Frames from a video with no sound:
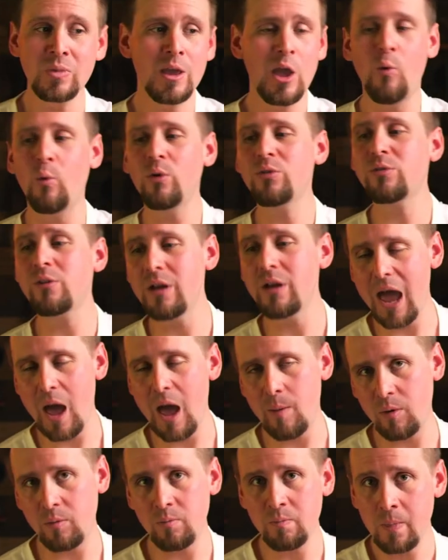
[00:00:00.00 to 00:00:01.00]
And what's going to
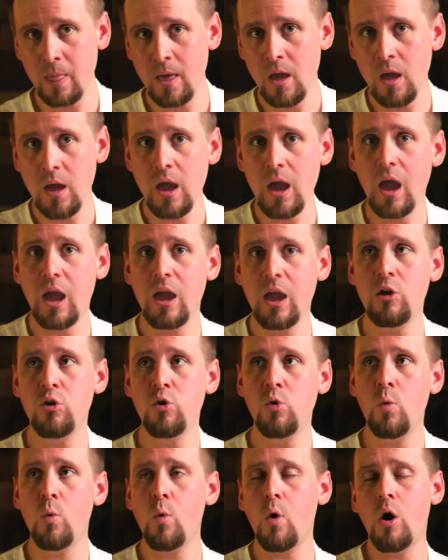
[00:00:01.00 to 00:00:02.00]
happen
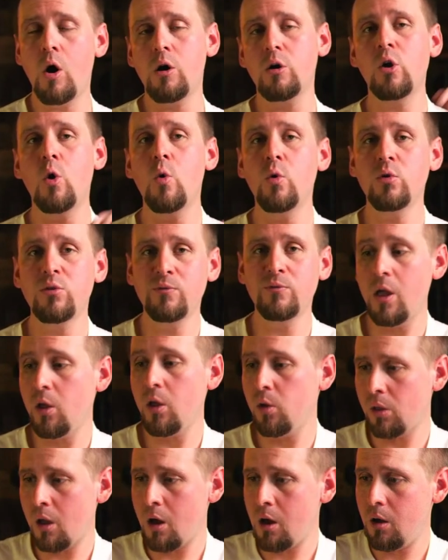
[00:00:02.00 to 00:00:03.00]
you are going to follow
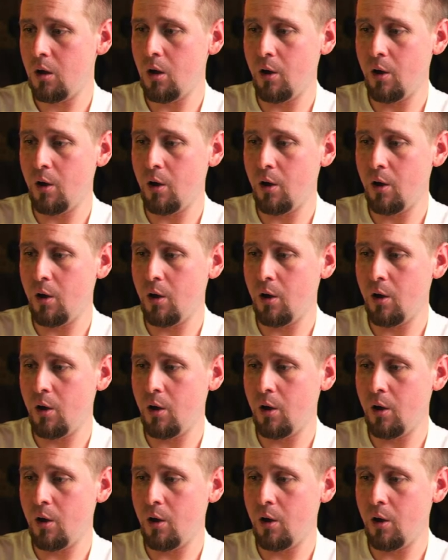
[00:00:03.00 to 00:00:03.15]
along,